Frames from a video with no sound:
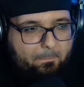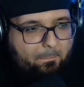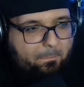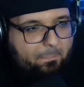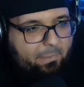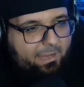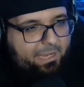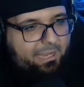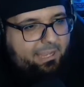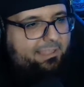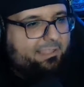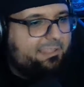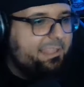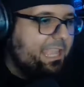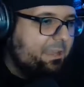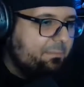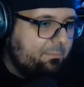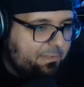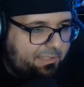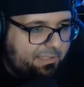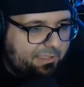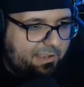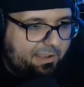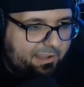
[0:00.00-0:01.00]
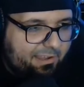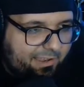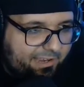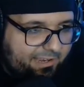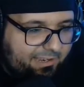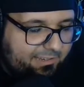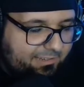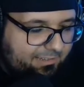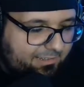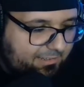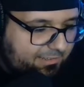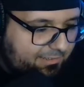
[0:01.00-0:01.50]
biggest segments of the
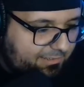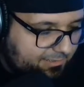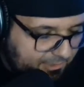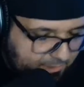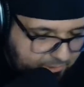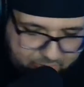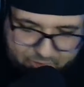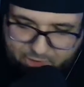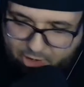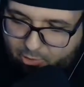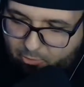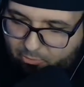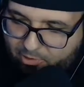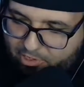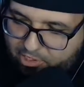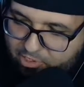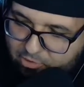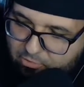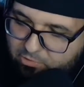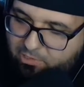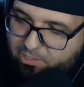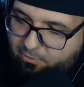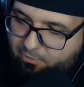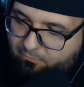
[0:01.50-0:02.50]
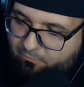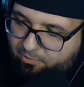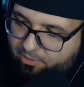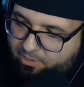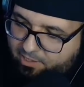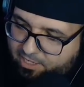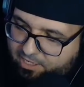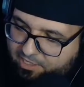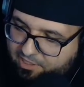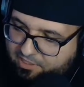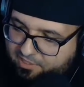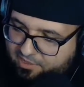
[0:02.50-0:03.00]
night. You know it, you love it.
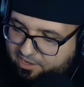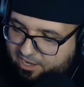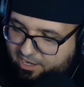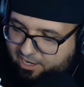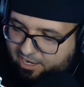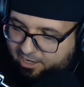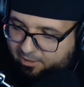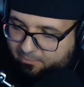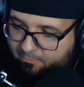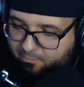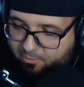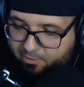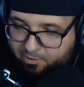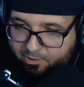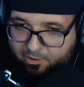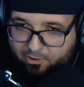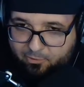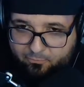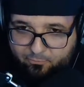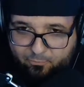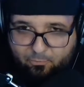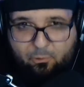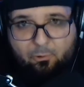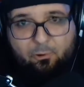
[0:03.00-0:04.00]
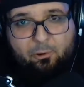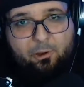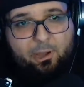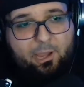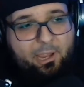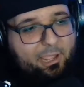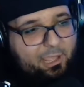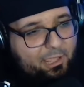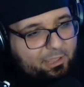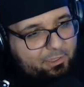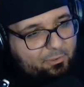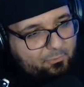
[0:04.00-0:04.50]
It's time for
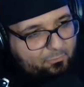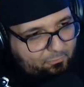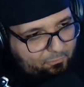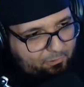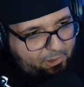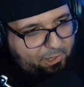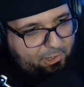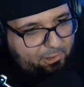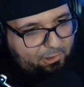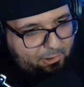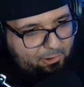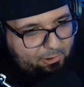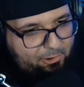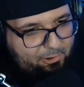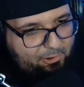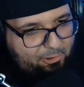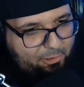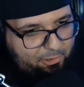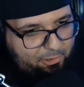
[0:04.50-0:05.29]
the Friggin' Nerds